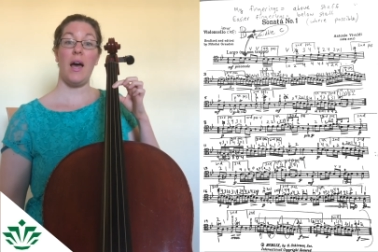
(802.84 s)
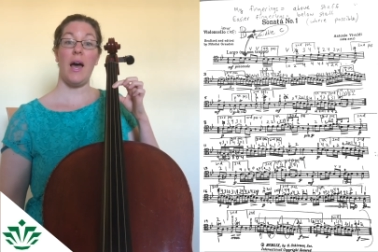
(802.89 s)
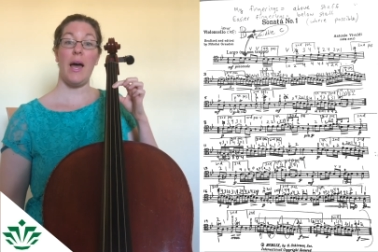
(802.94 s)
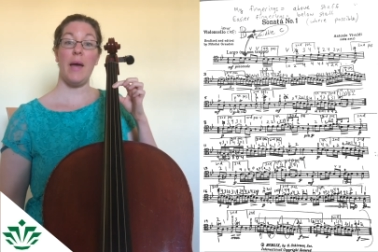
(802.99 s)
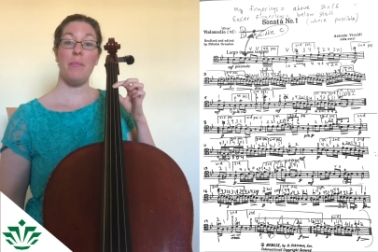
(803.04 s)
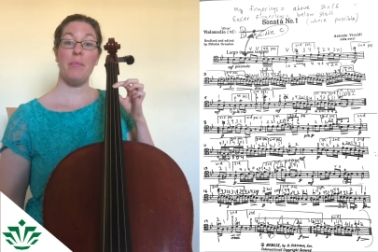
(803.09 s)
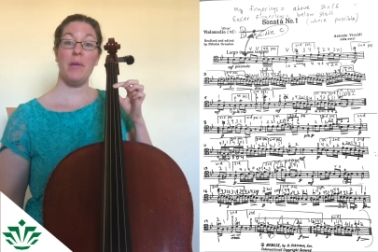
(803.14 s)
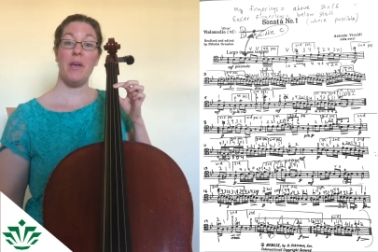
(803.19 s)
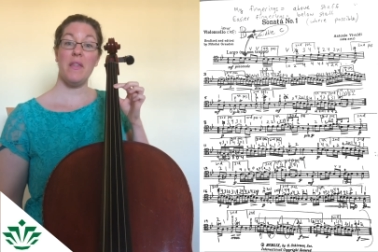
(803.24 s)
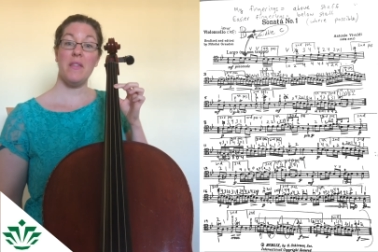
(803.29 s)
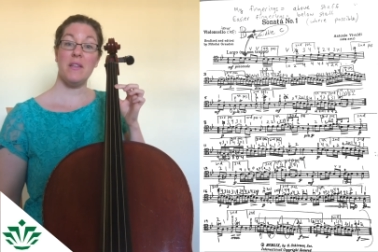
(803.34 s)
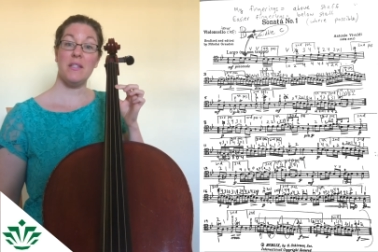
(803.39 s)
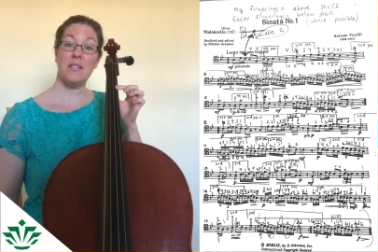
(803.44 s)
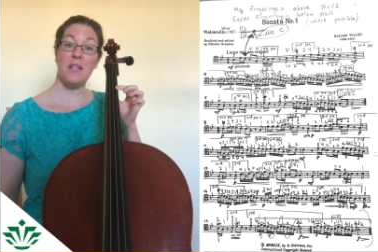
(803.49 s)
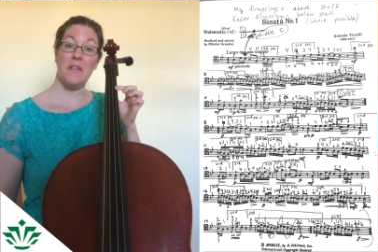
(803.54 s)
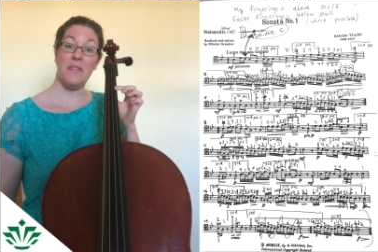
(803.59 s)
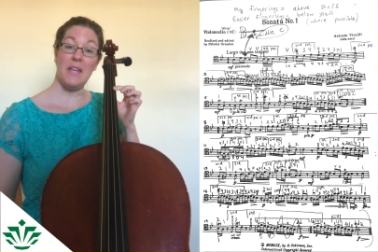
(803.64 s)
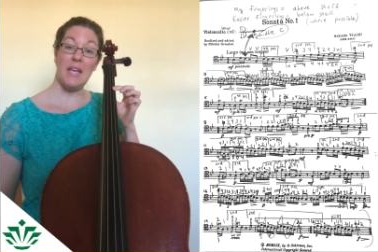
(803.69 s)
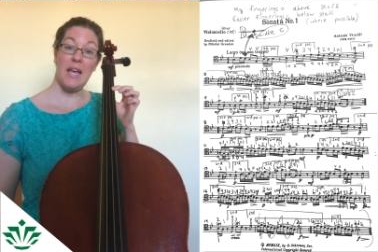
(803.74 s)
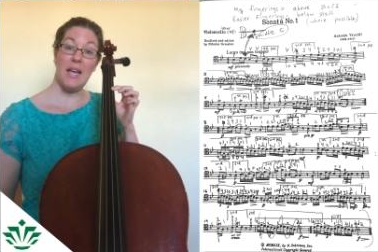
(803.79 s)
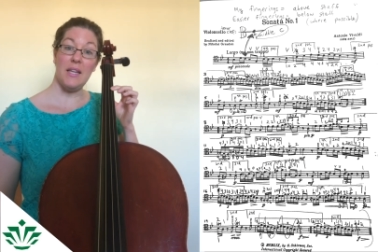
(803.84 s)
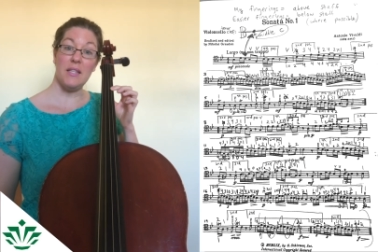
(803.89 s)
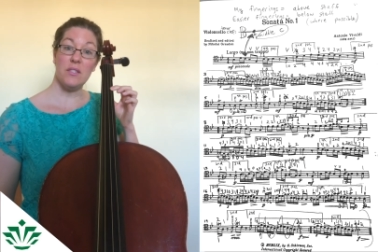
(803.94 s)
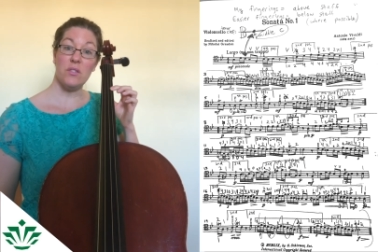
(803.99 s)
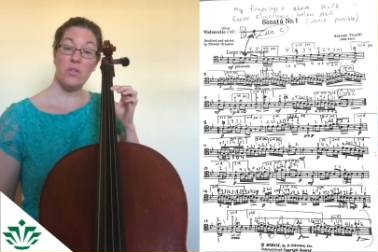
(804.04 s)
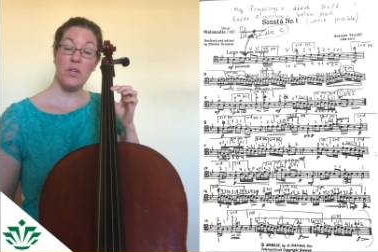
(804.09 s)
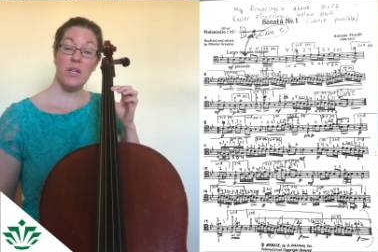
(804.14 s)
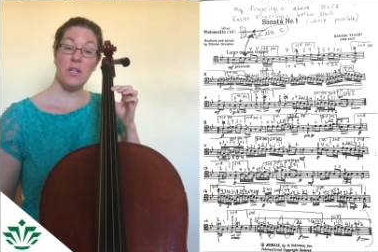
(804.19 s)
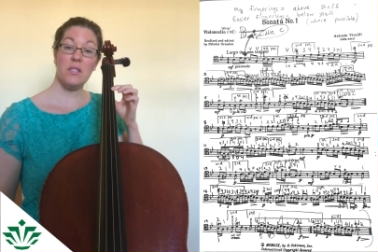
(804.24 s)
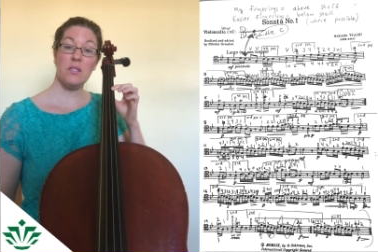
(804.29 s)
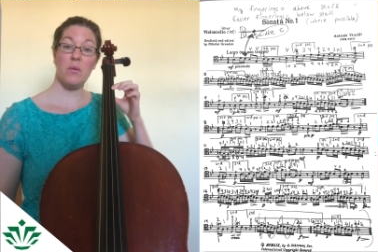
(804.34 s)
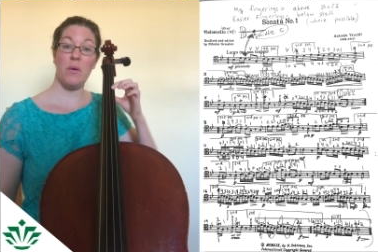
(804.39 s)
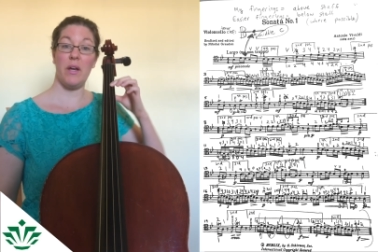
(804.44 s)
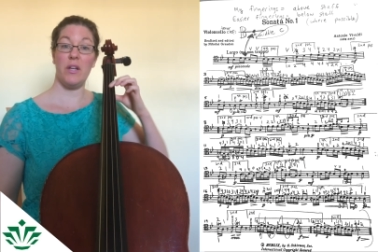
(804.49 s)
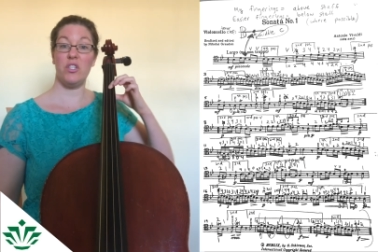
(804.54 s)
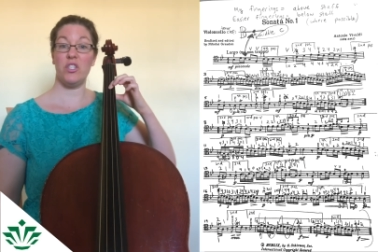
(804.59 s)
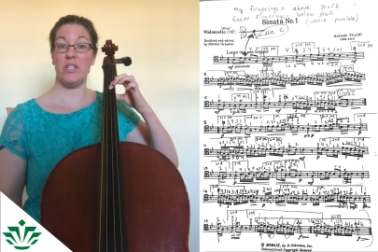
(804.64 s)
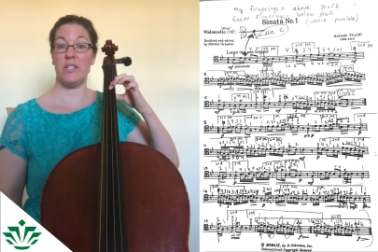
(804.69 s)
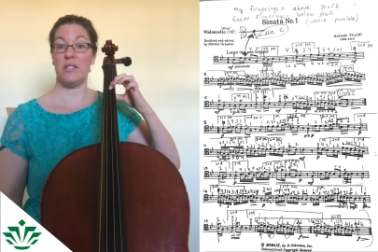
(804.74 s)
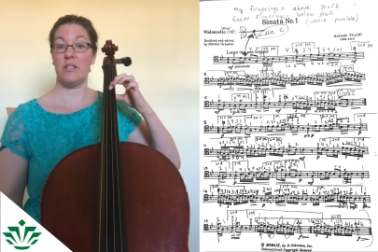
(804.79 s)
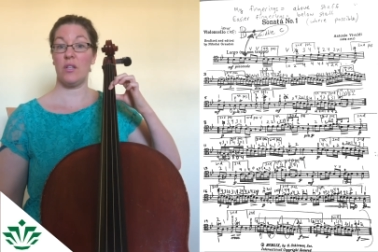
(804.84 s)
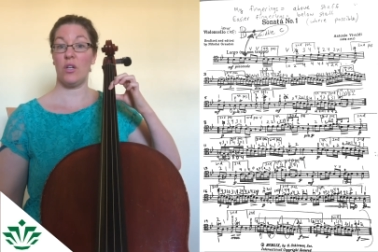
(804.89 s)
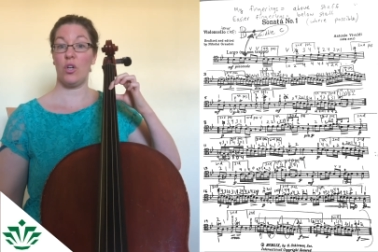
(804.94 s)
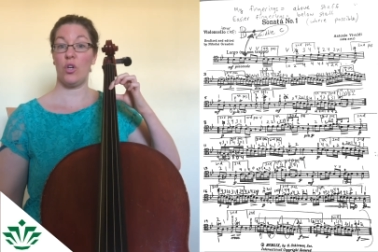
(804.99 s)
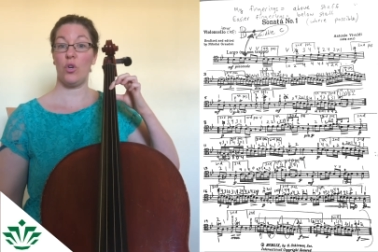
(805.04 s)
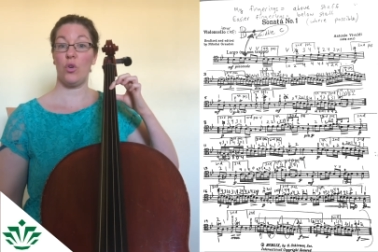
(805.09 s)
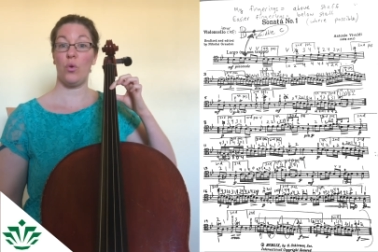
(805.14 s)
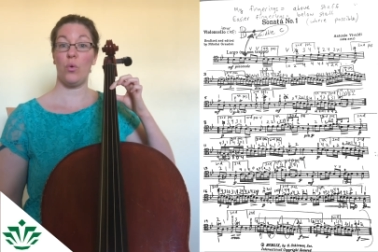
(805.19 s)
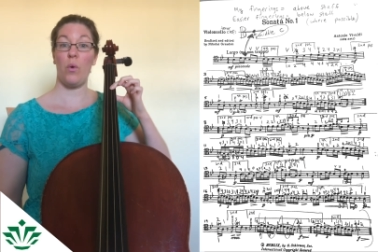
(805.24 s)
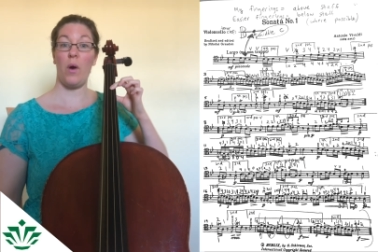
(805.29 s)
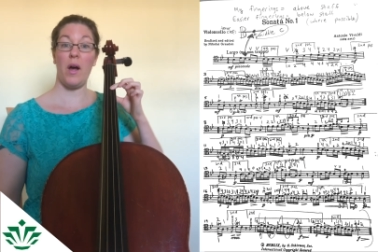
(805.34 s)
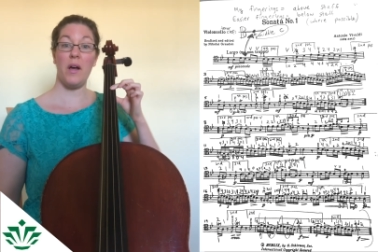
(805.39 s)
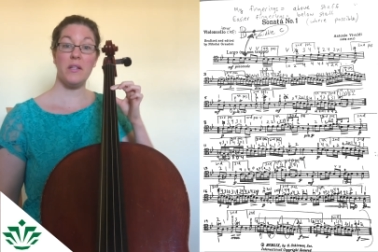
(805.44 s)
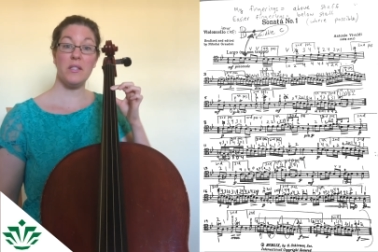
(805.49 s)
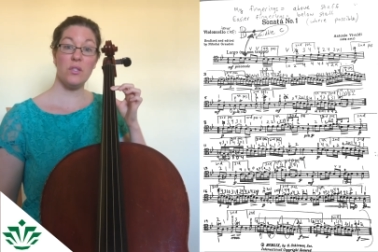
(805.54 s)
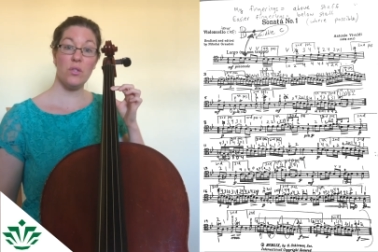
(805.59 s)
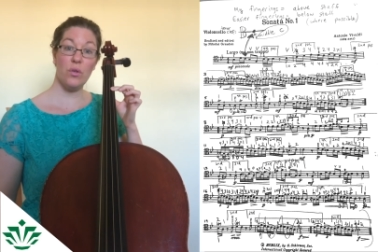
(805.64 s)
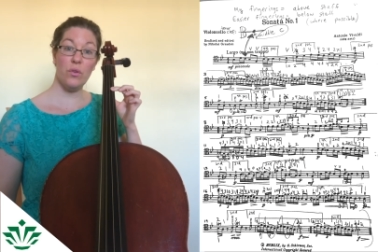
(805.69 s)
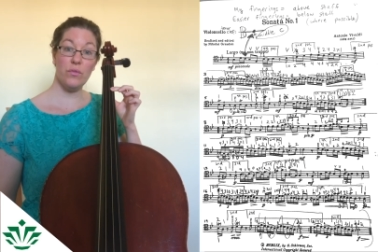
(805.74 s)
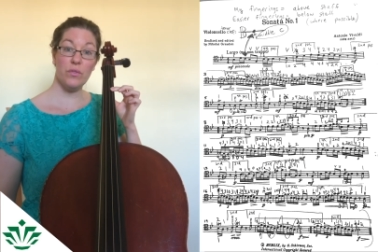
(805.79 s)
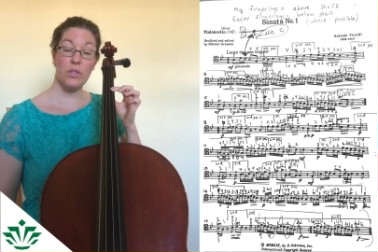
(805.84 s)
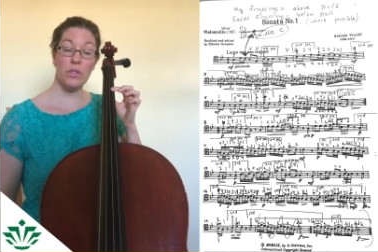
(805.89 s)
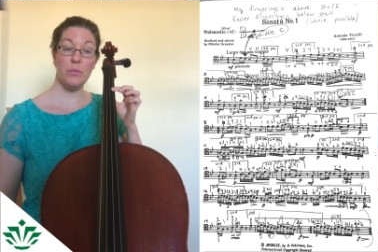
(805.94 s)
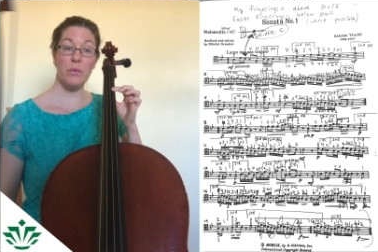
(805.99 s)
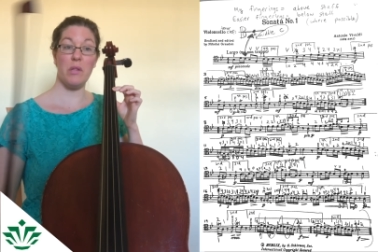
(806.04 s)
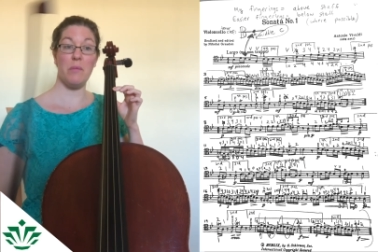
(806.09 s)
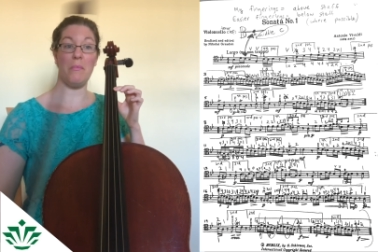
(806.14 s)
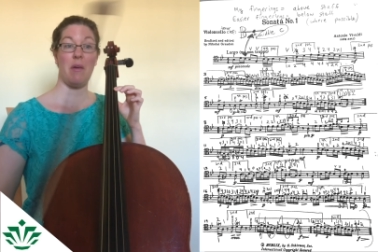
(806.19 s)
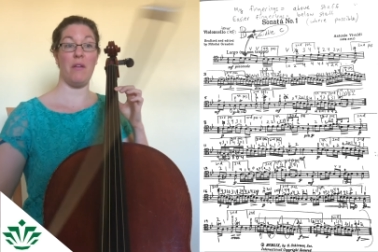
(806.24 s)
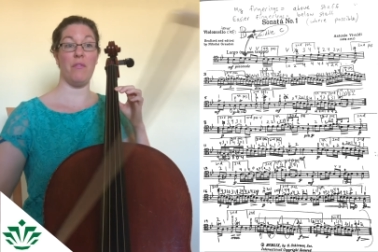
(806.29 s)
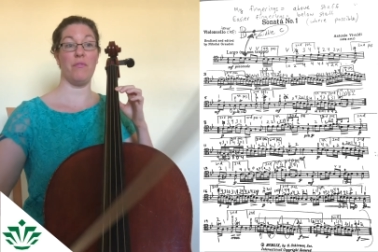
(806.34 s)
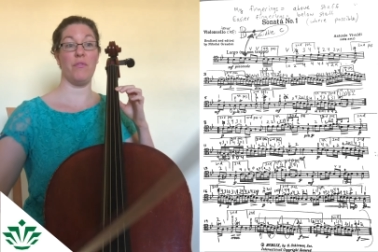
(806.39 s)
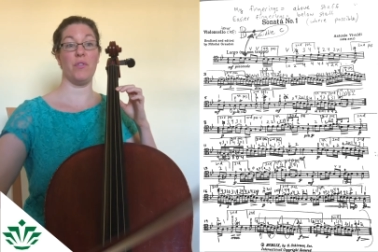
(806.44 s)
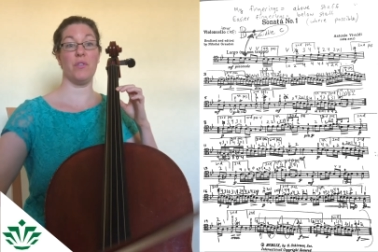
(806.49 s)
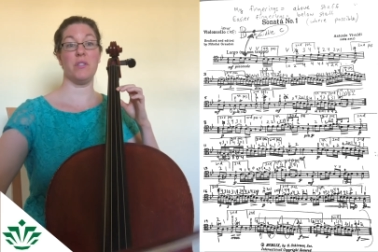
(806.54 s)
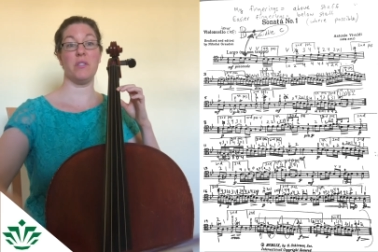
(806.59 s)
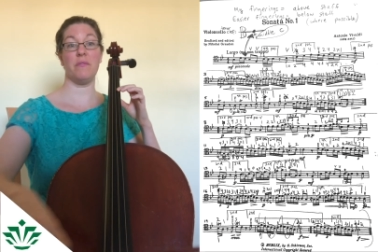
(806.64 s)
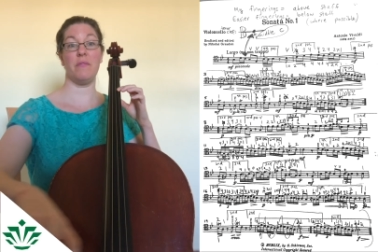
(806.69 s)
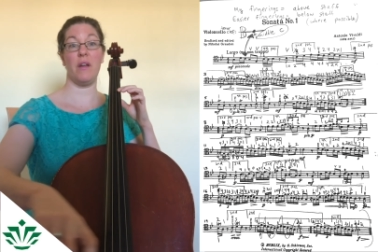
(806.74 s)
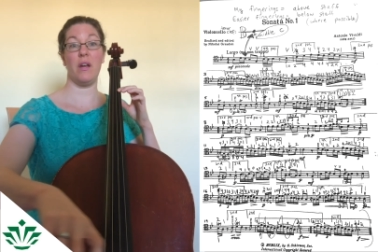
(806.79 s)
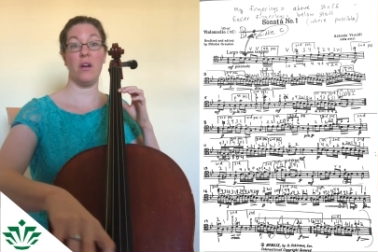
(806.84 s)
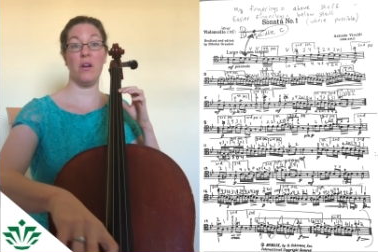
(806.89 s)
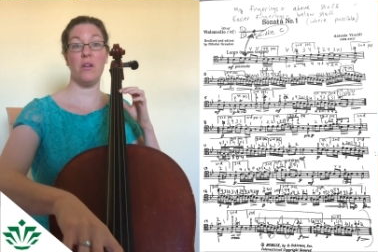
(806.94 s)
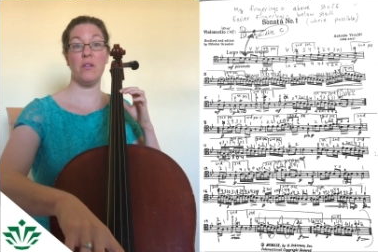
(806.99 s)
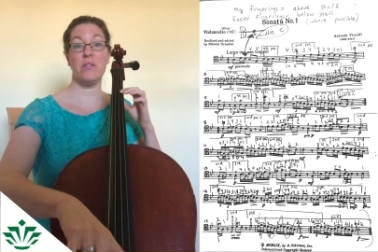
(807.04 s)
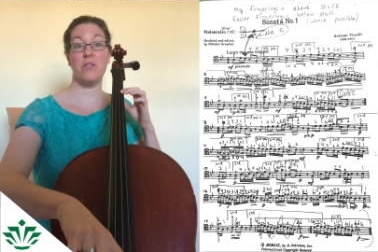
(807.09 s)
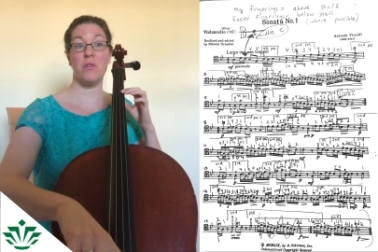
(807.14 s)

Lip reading: I play this on the A string, so I just cross over with my first finger.